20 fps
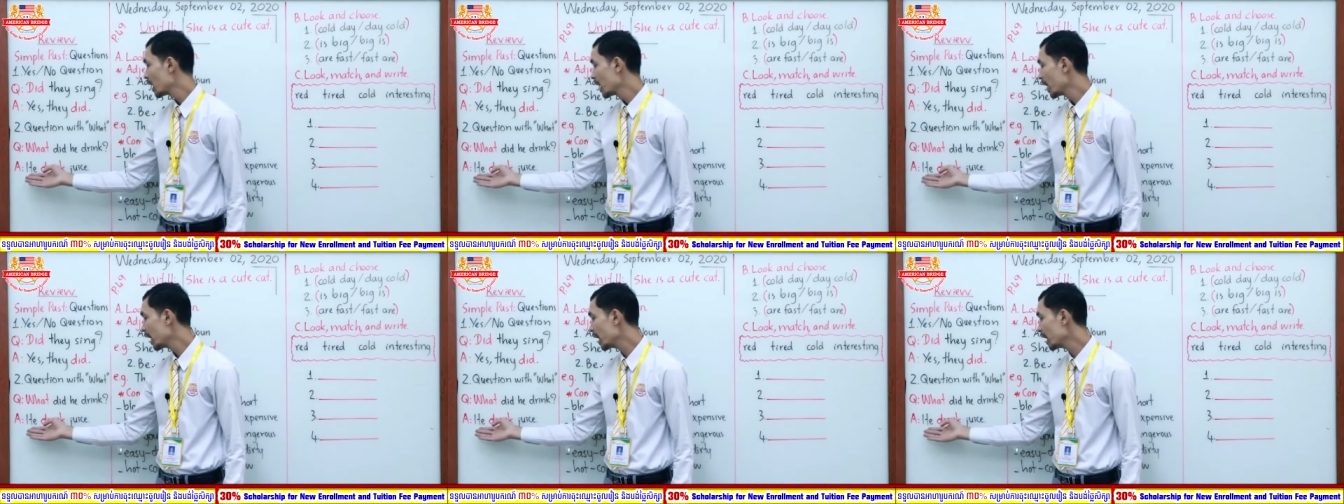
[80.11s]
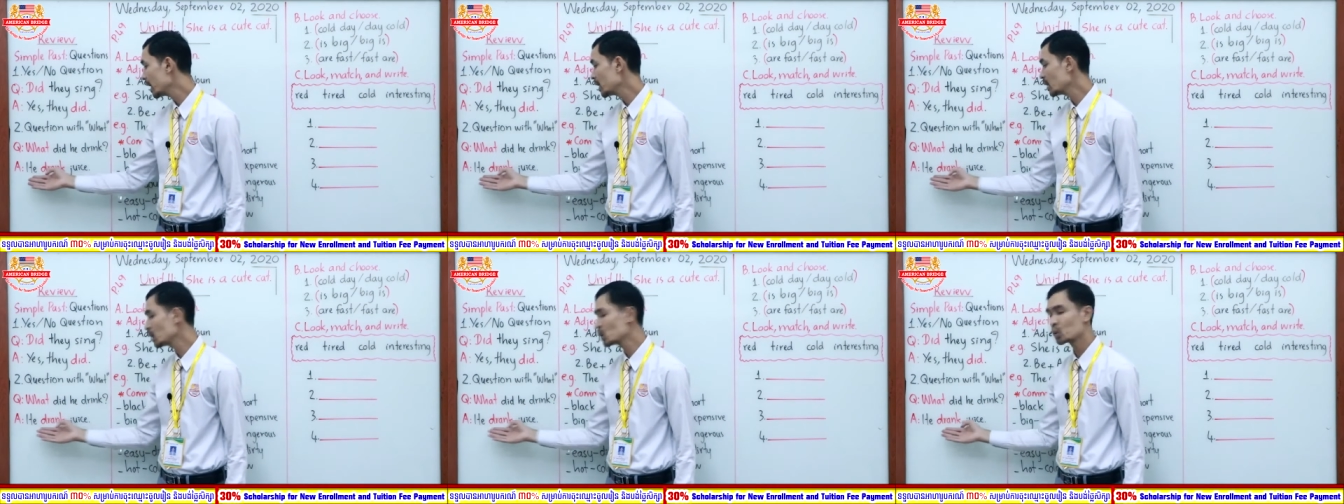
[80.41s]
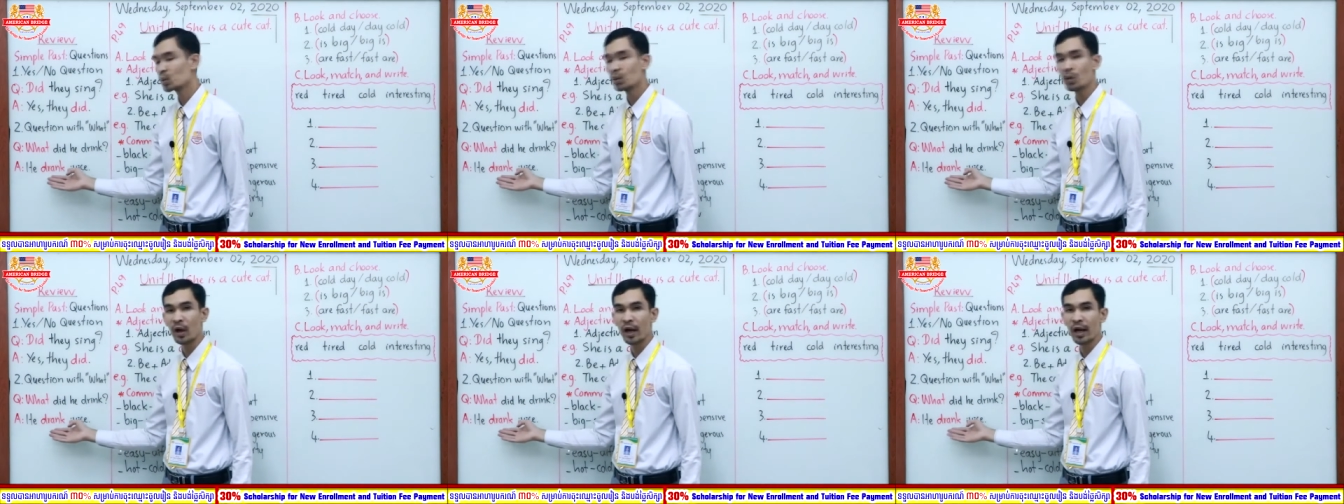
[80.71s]
He
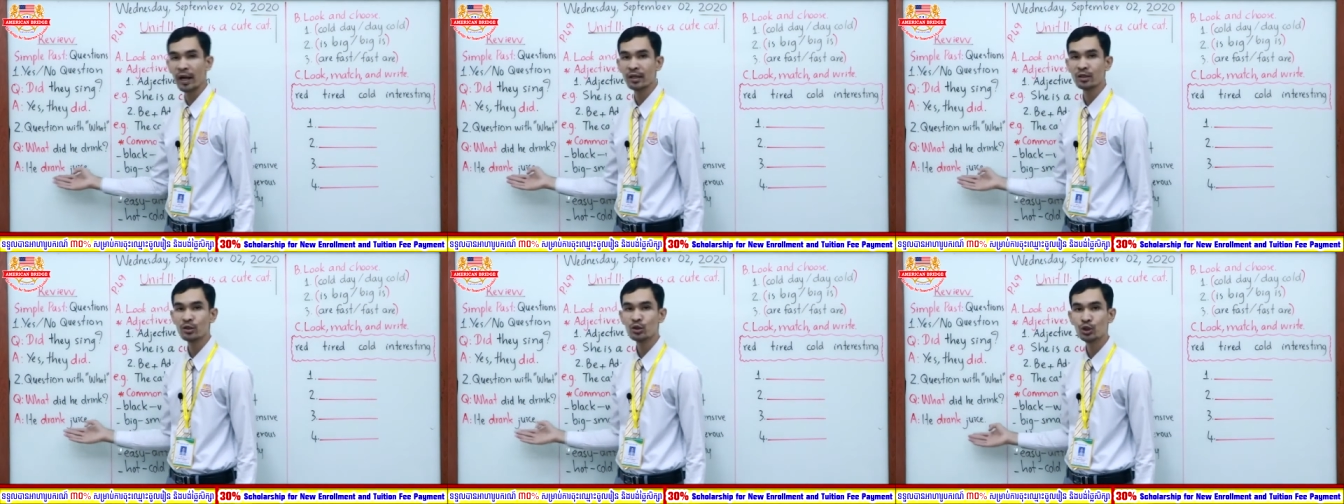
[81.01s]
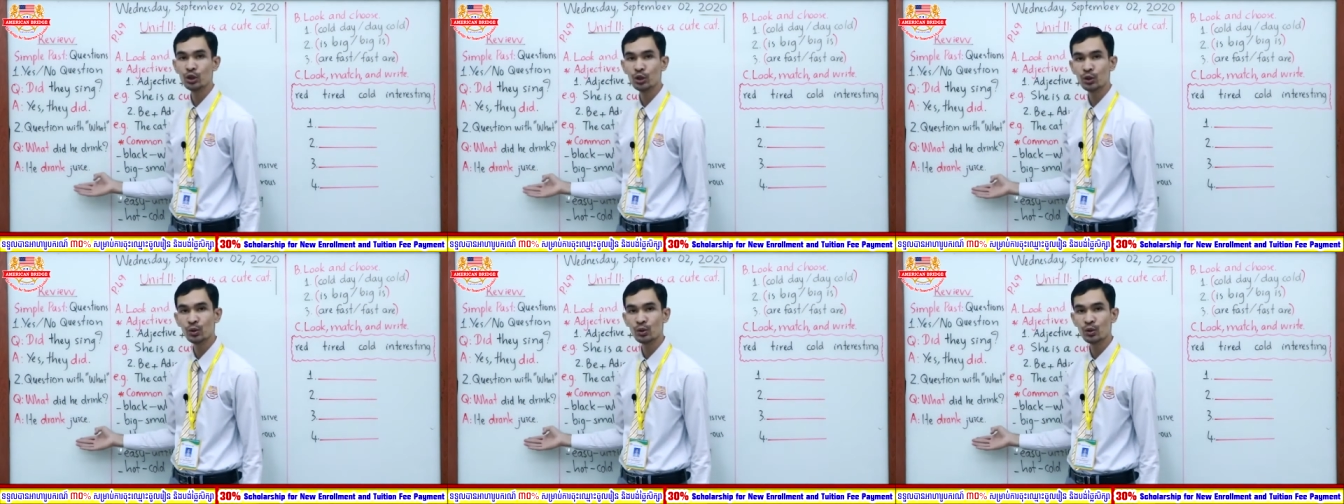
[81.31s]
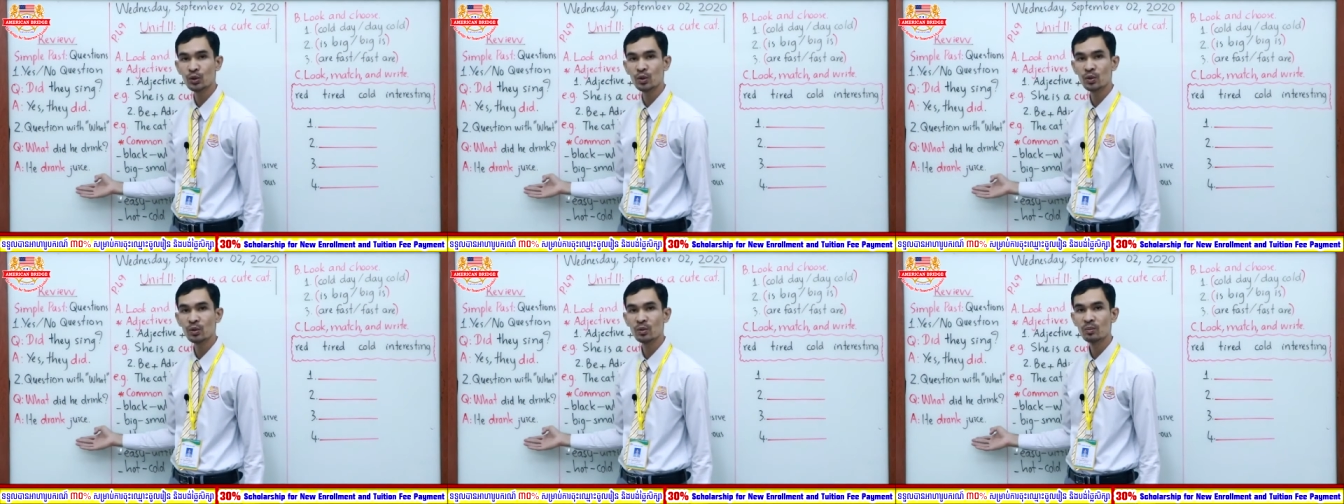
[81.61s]
drank
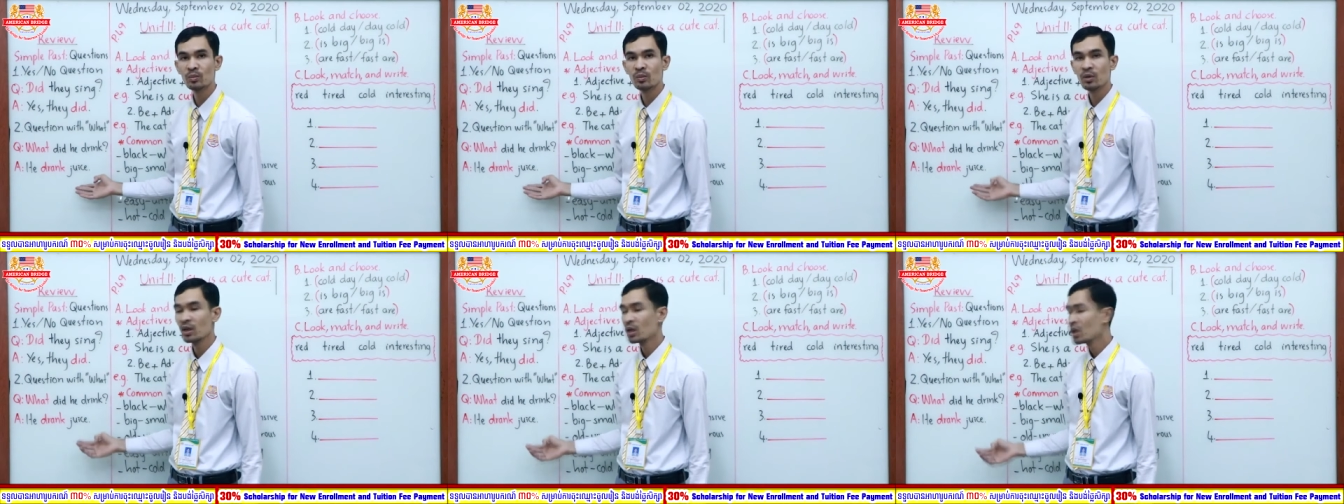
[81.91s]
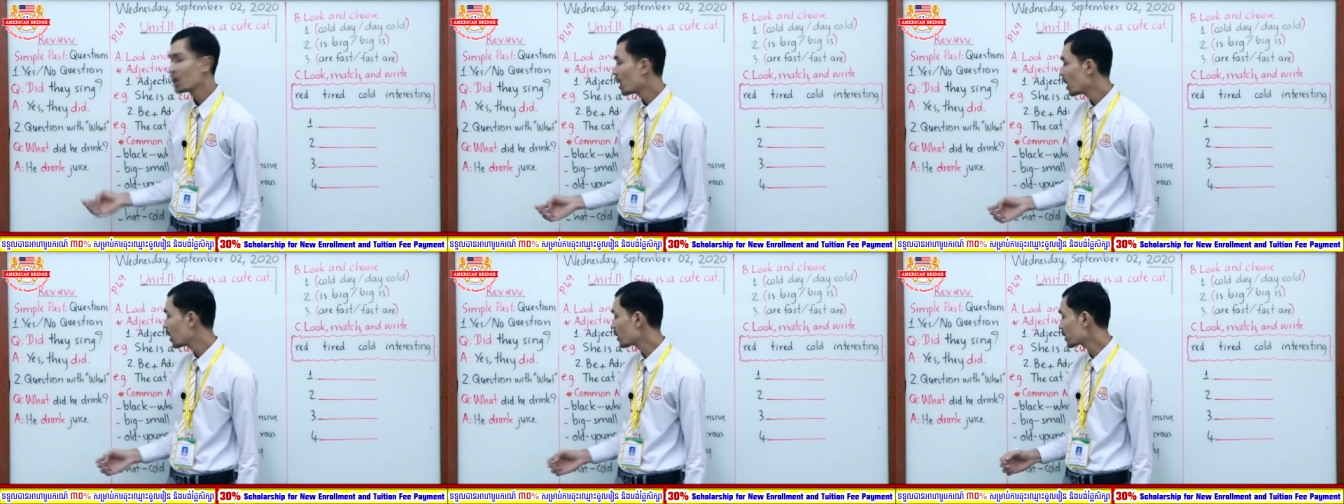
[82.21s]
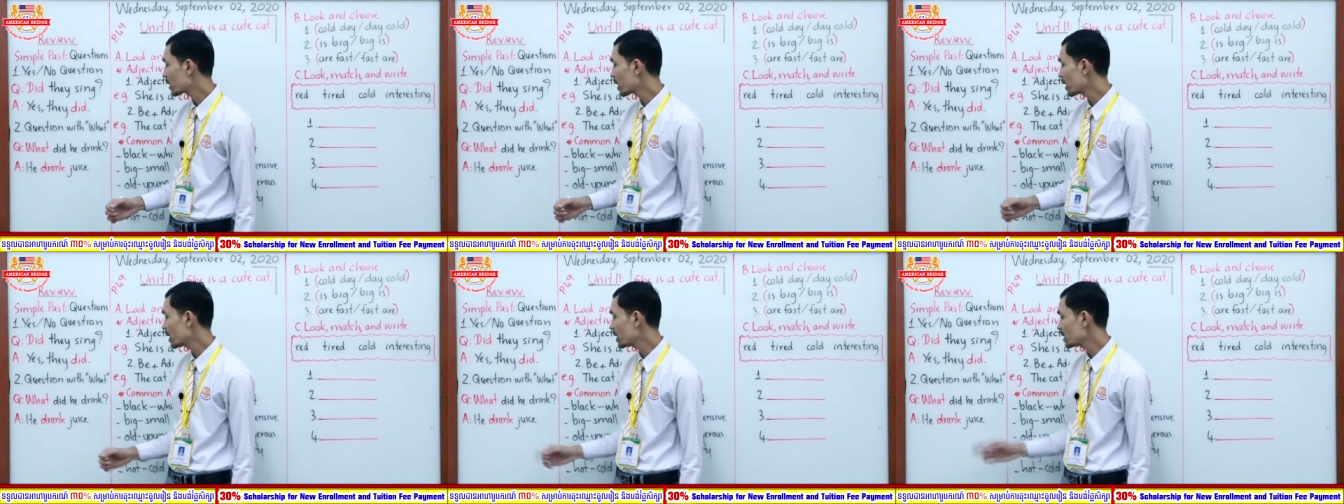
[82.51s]
juice.
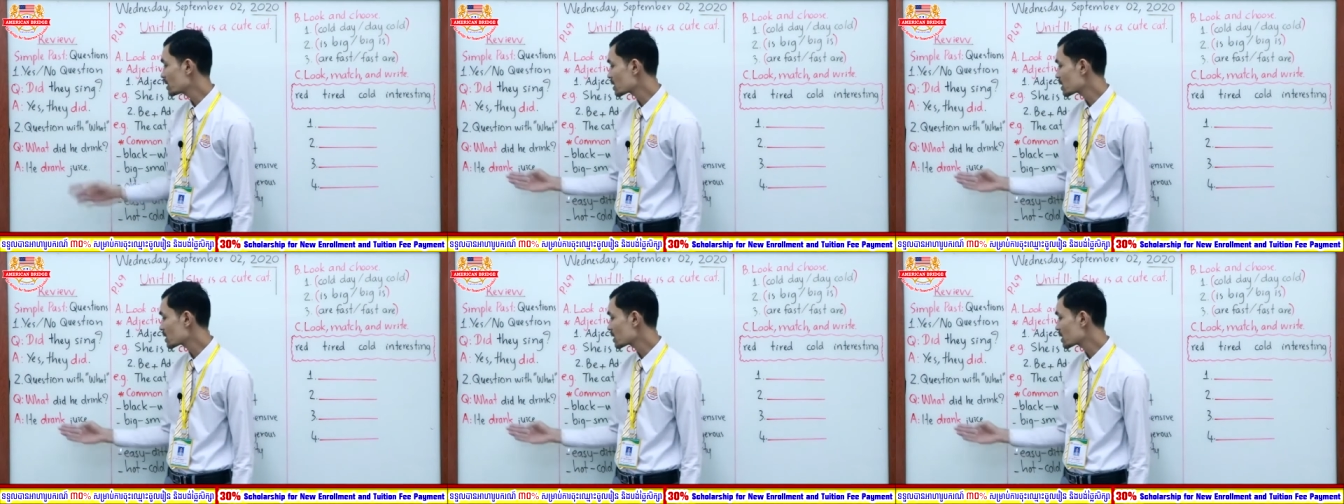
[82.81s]
Okay,